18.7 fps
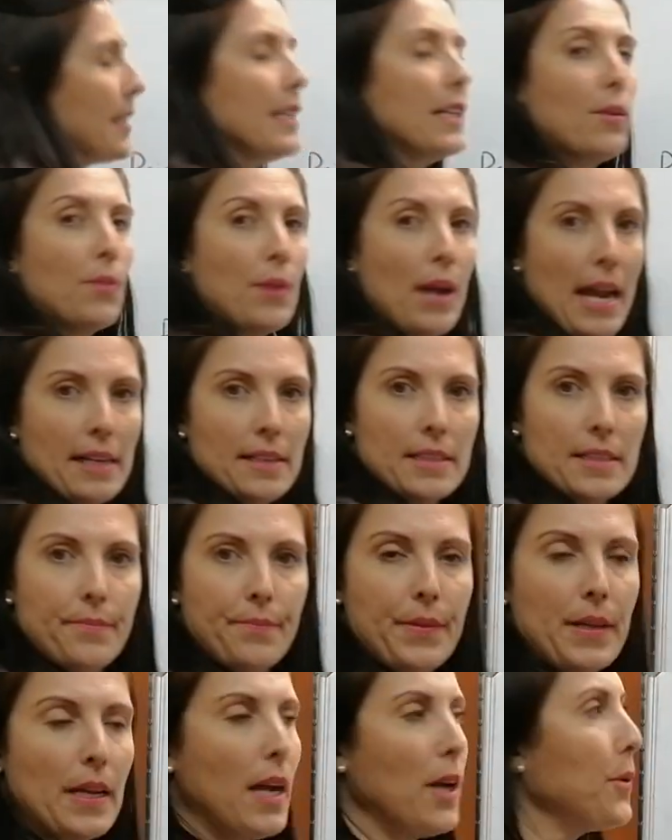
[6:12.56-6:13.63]
30 Rand.
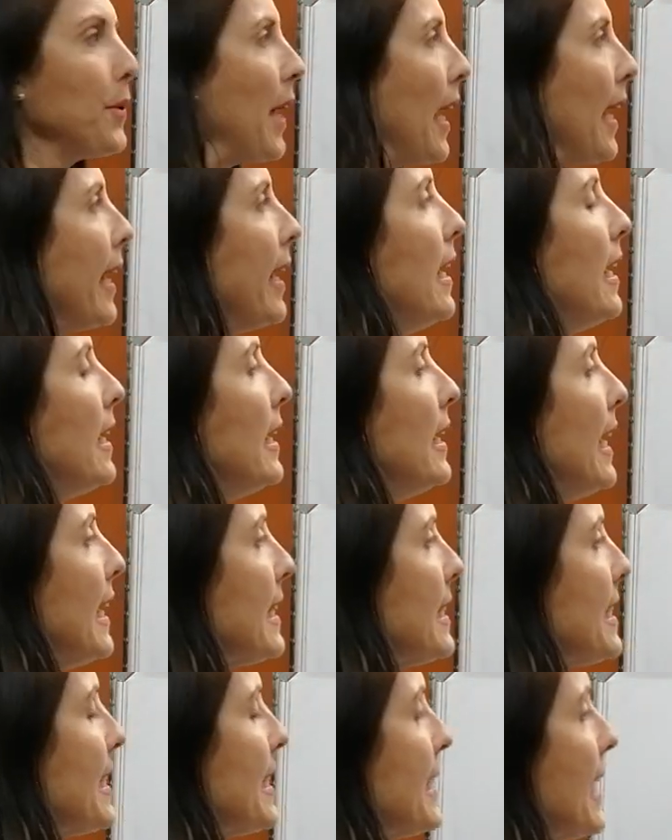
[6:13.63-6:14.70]
Okay,
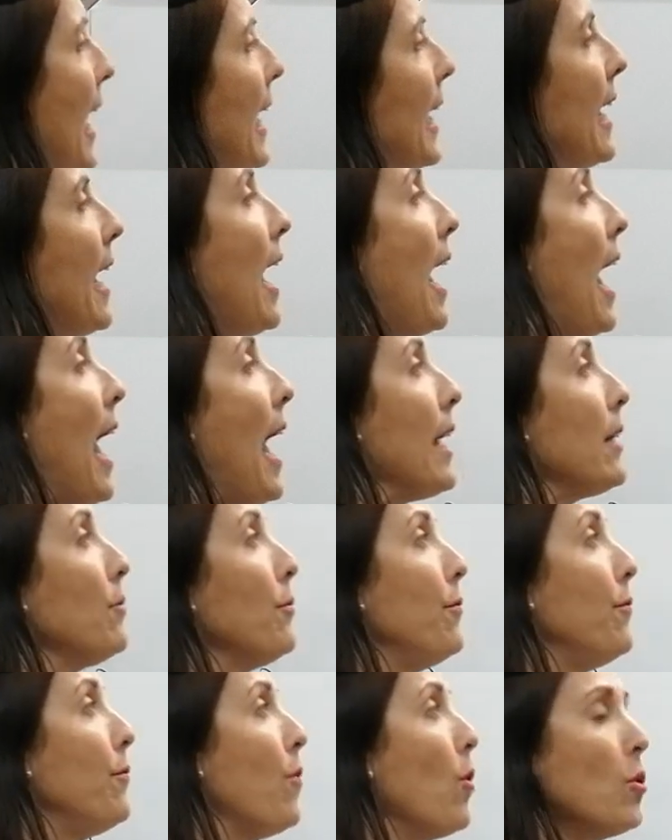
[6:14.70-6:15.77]
let's say at
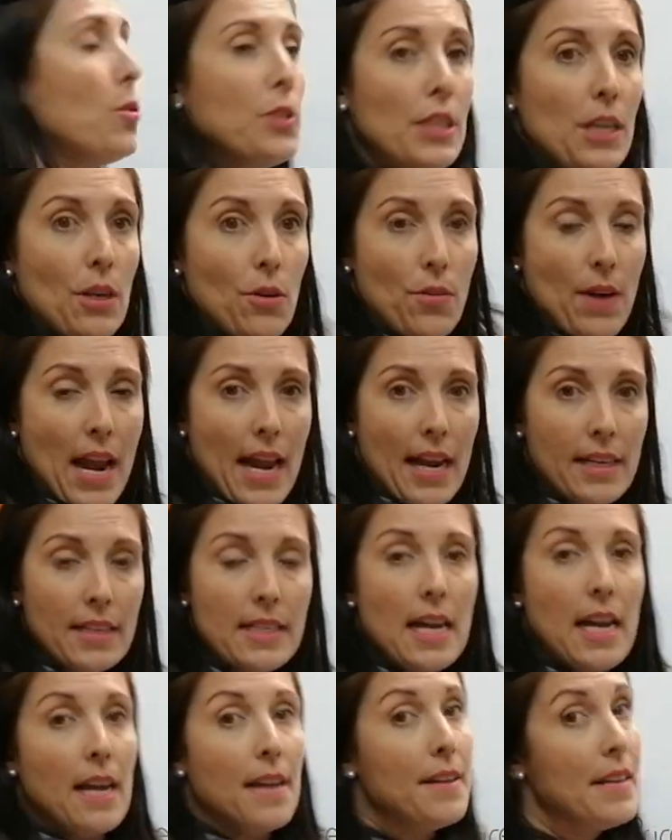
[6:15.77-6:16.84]
40 Rand,
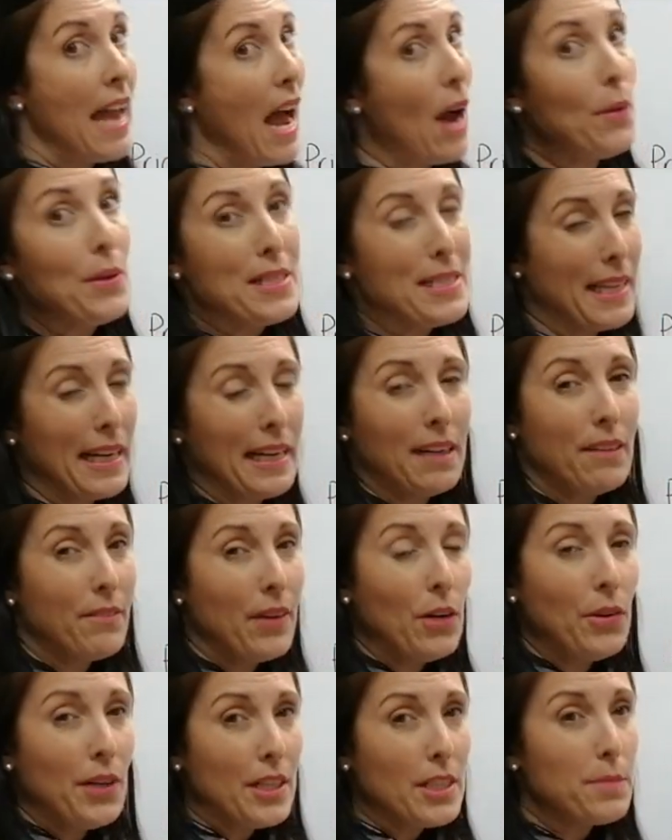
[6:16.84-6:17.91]
now it's getting
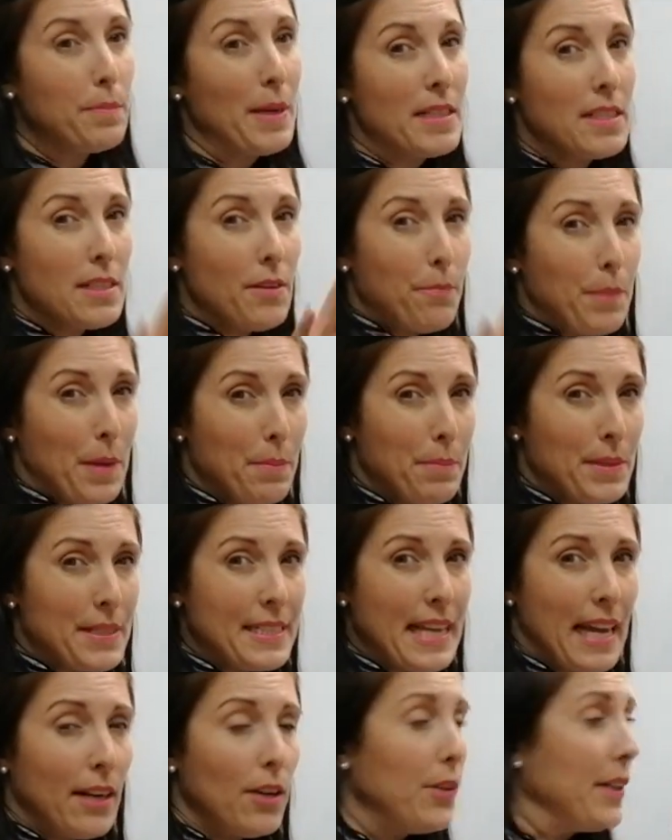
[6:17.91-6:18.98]
very expensive. People's
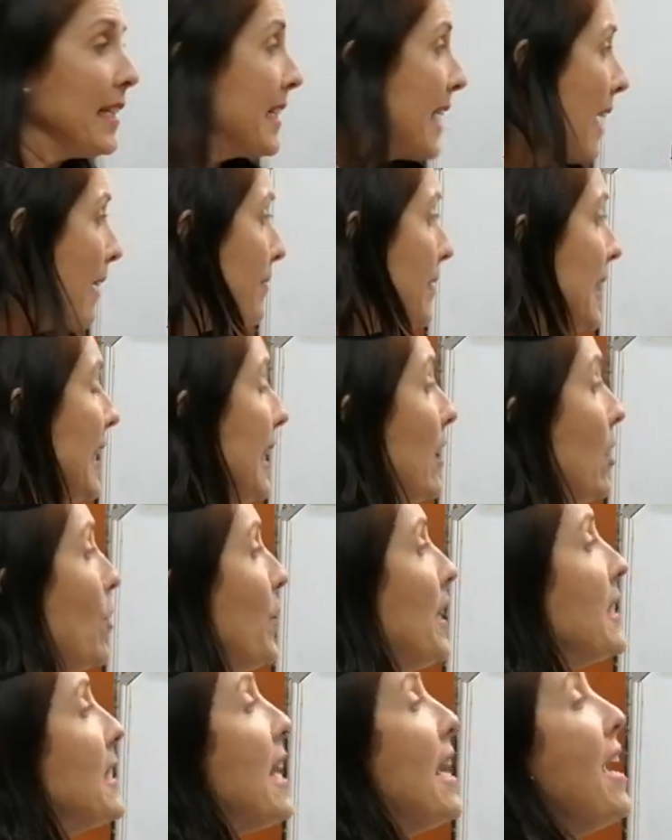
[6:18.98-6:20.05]
salaries have
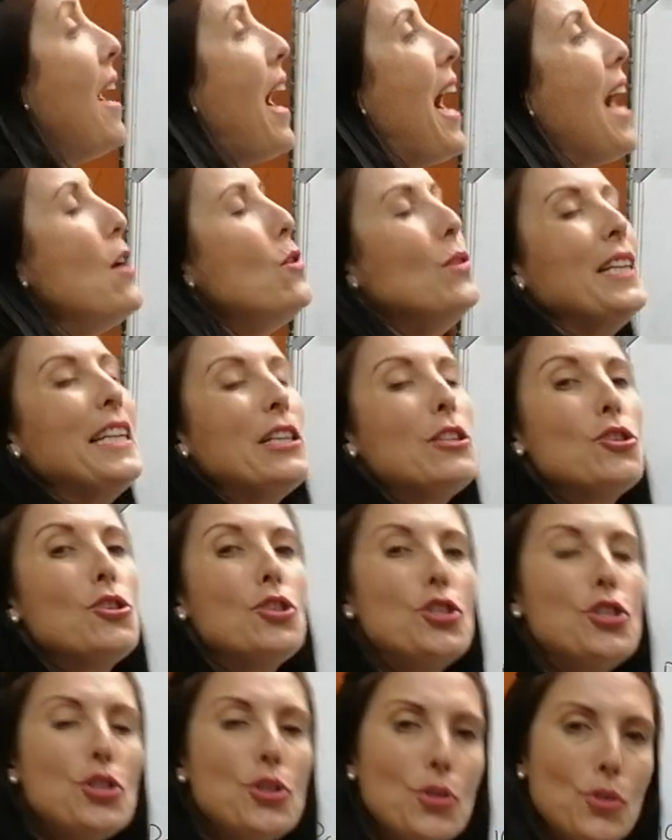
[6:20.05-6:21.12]
decreased. Only
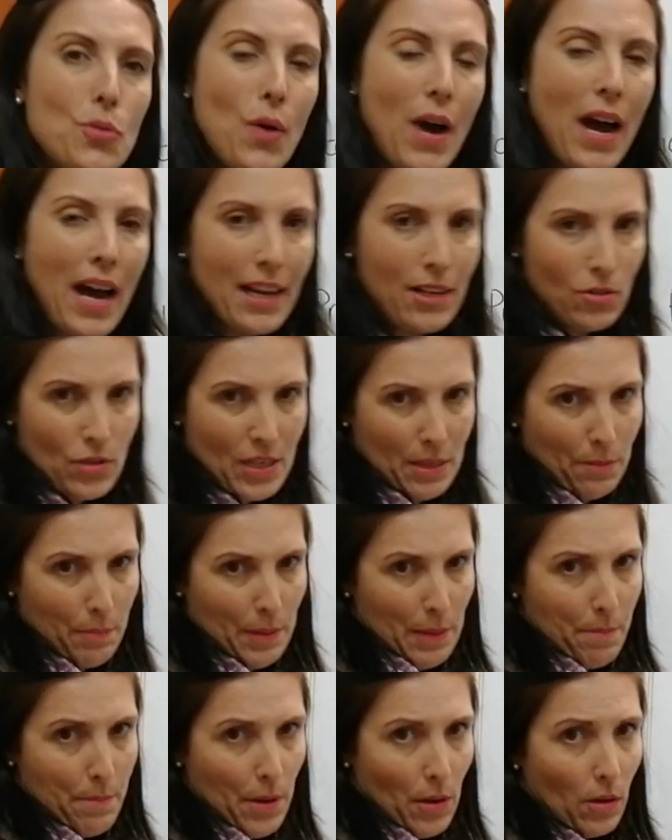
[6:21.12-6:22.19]
200
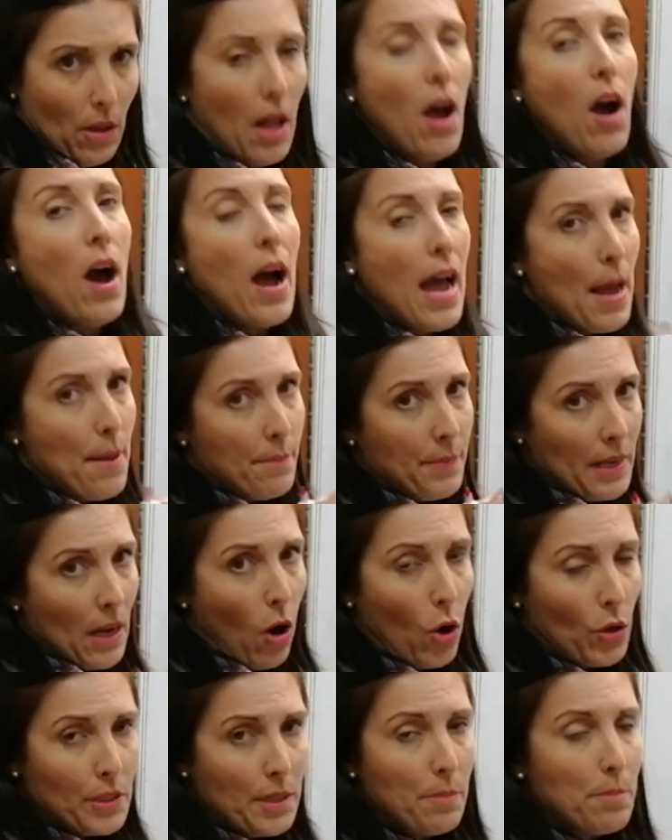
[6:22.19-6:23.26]
people
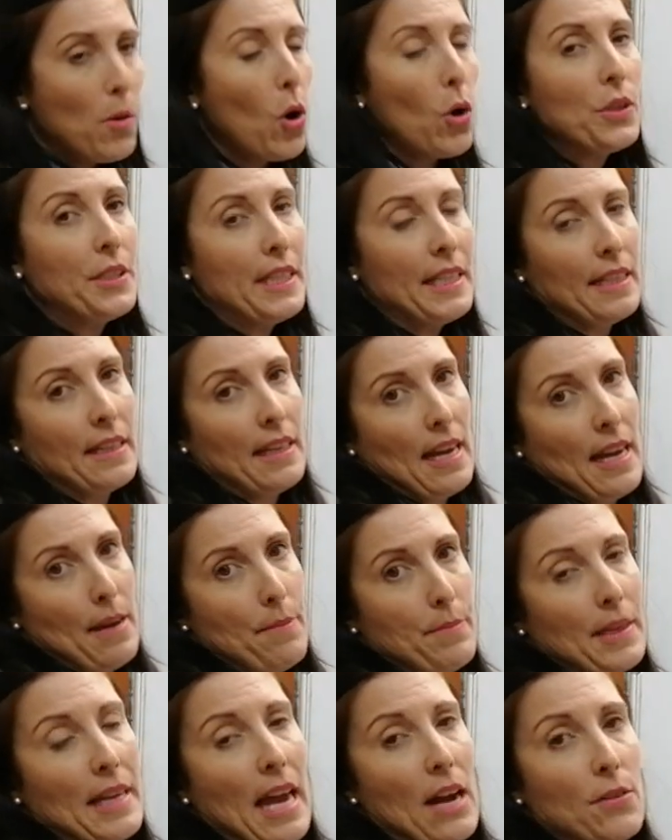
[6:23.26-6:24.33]
are demanding
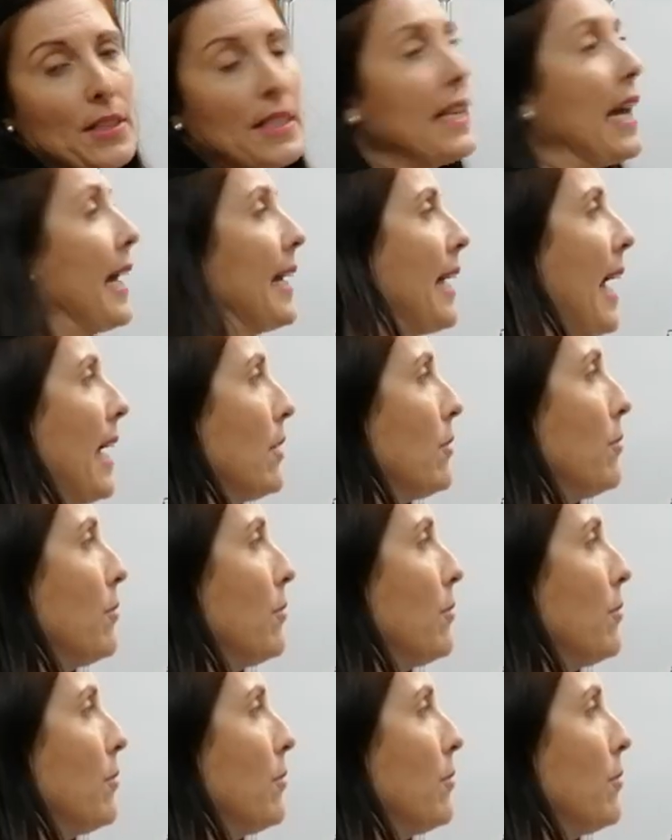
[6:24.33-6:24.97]
carrot cake